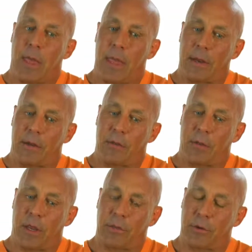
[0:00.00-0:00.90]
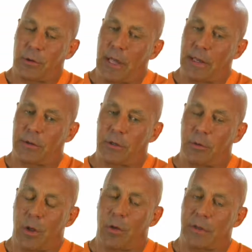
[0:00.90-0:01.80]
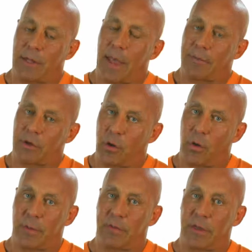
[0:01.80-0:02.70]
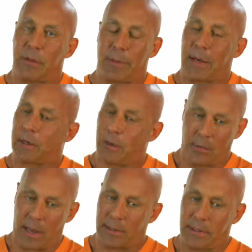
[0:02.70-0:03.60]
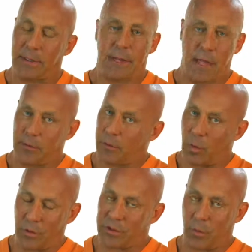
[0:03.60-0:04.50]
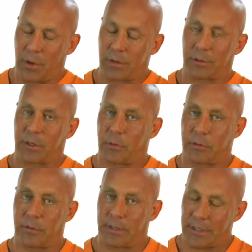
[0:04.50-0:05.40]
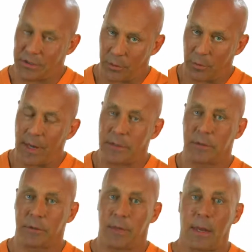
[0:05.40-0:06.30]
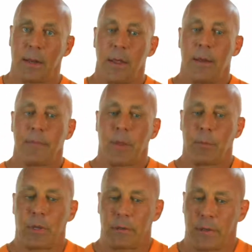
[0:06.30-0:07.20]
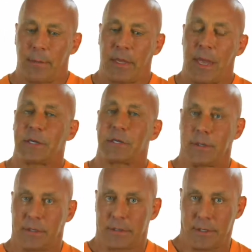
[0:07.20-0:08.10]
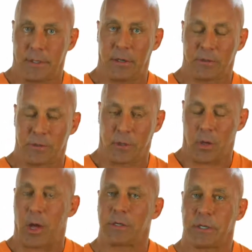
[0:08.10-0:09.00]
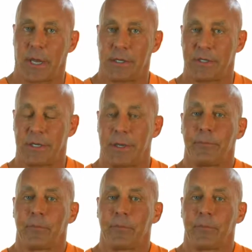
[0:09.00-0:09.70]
and they're letting you know that they have to go home and think about it, go, I get that, and of course you're welcome to go do that. That's your right to do that. But let me ask you this, here's the logic I see.